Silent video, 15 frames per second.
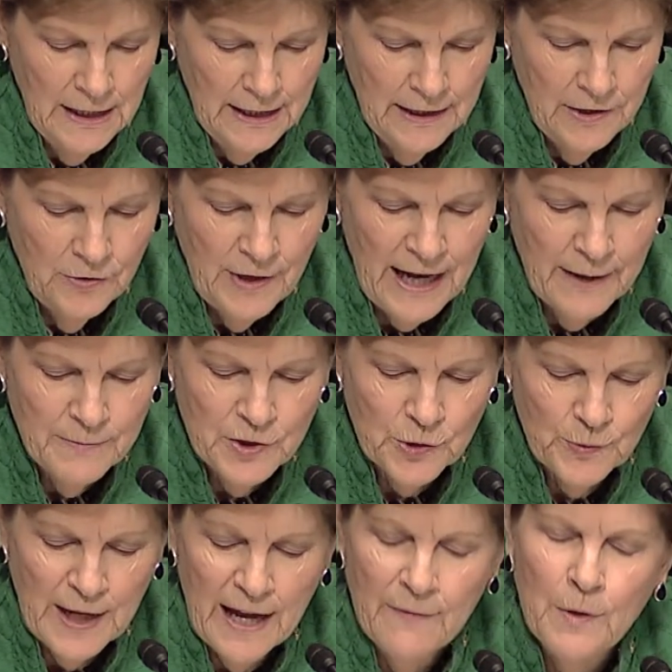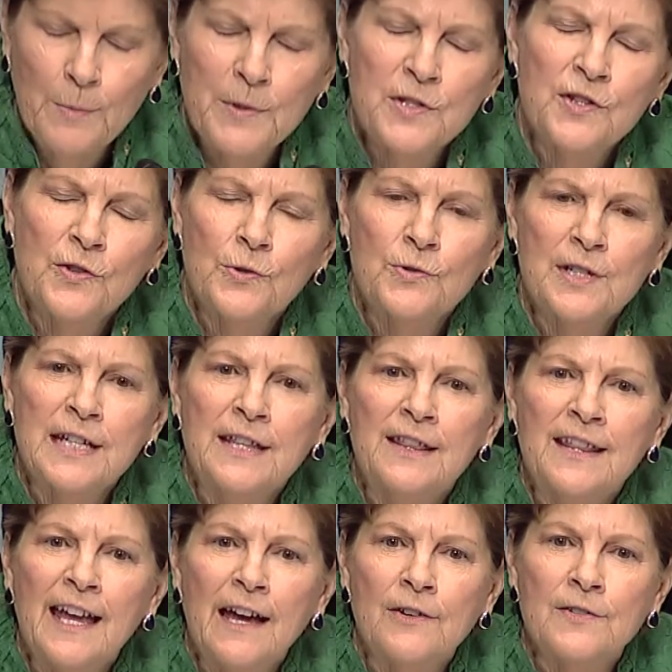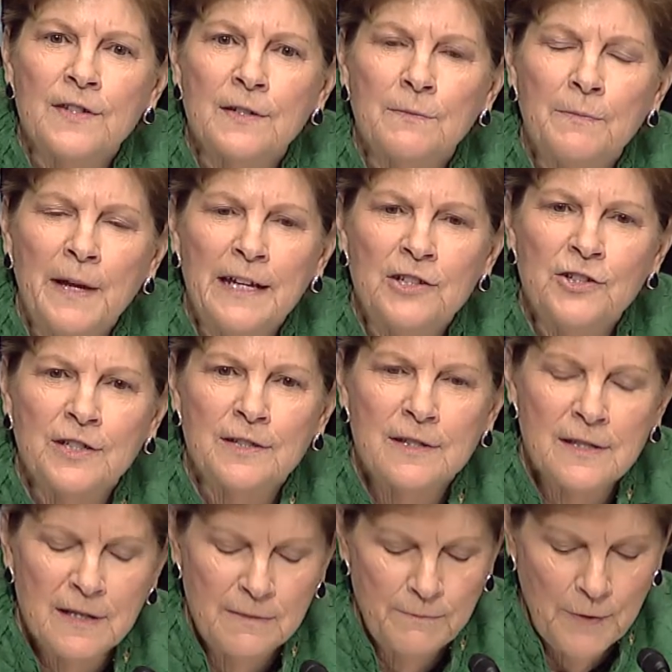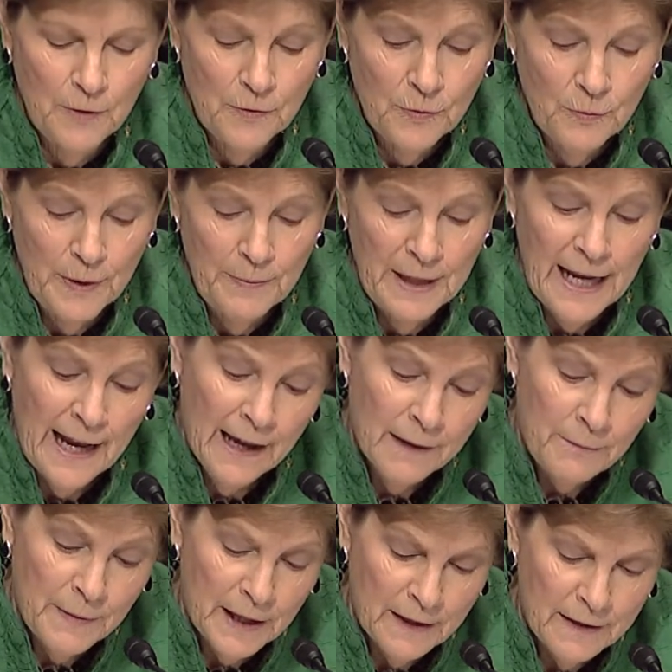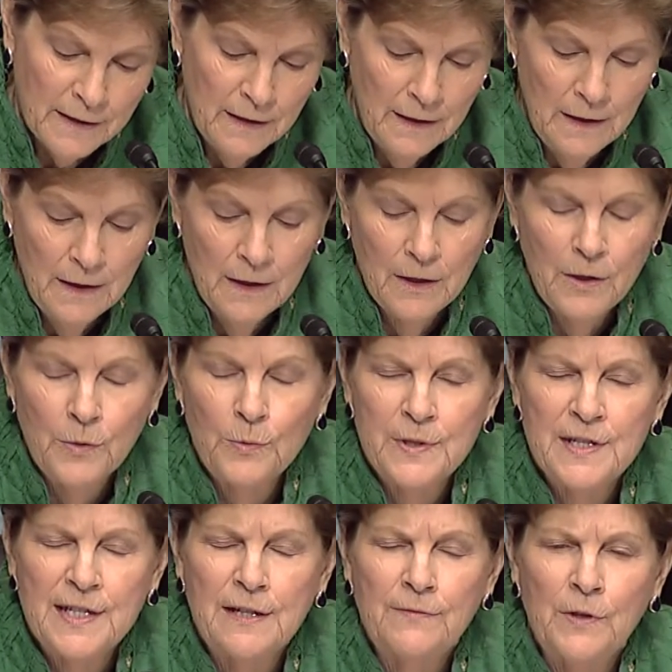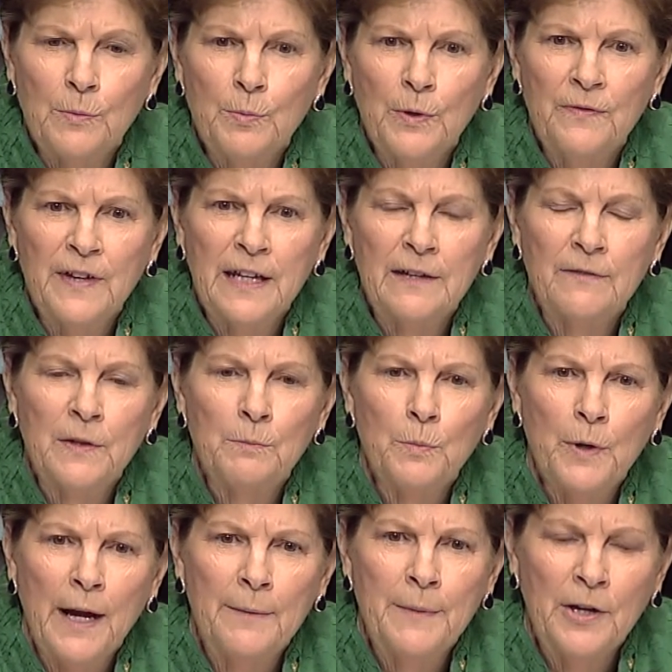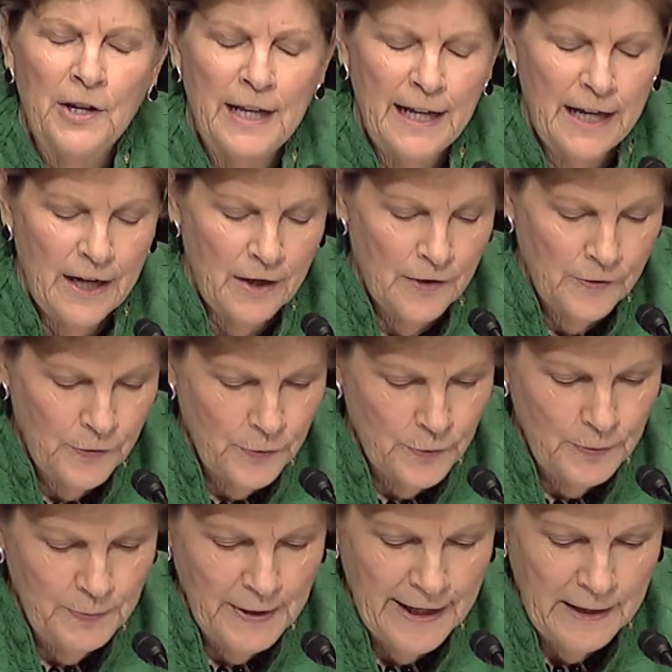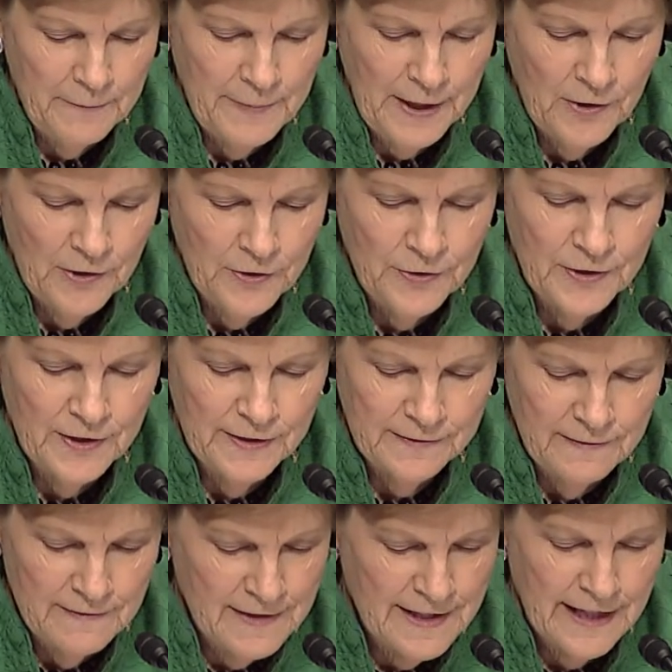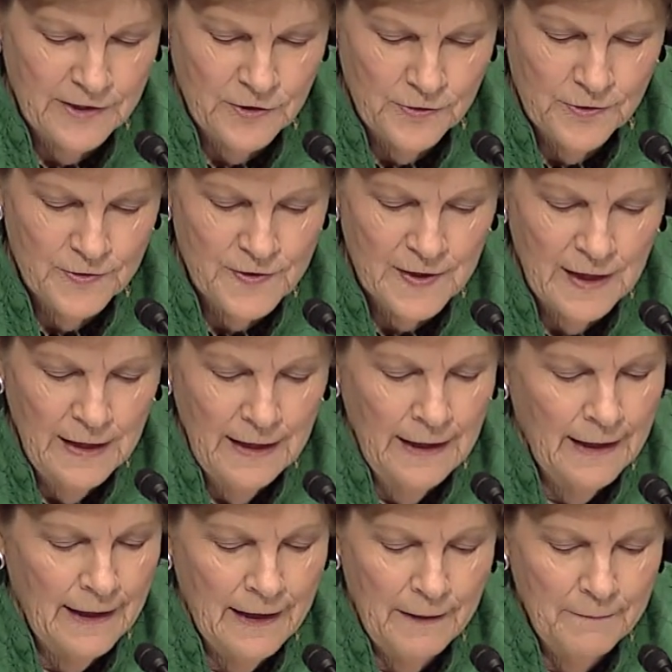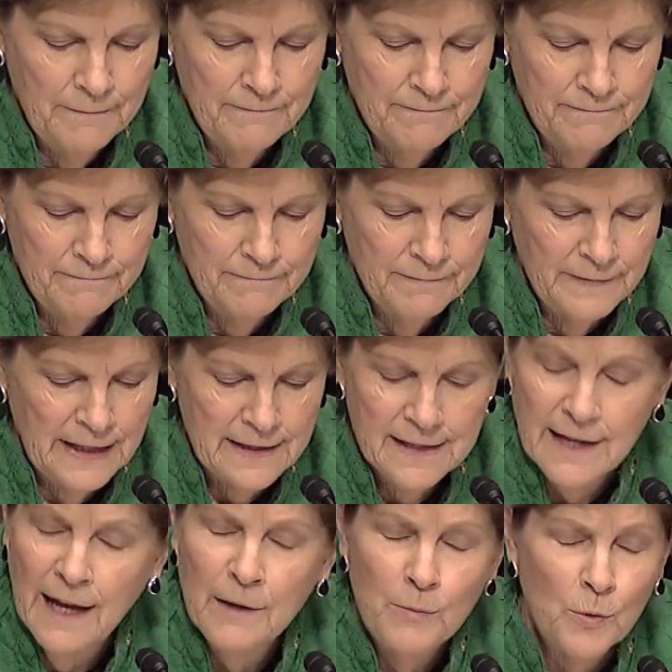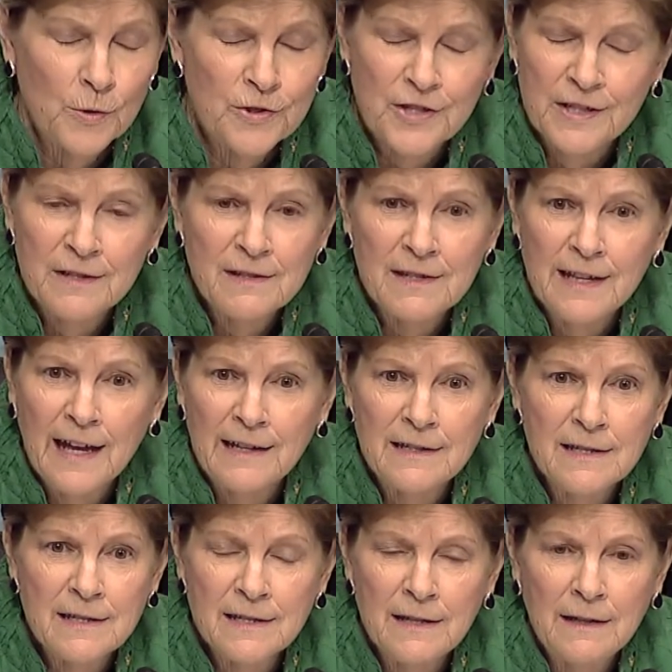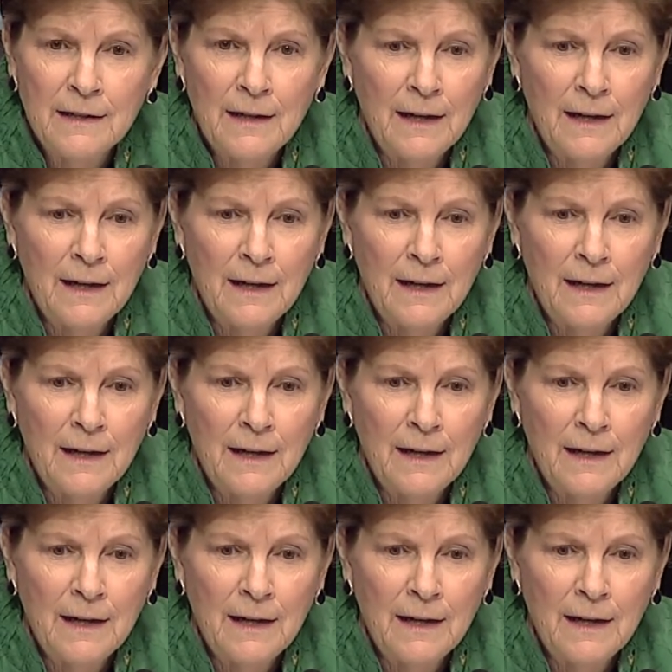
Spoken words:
In New Hampshire, we have almost 13,000 patients, both women and men, who receive their preventive and primary care through Planned Parenthood centers. That's not abortions, that's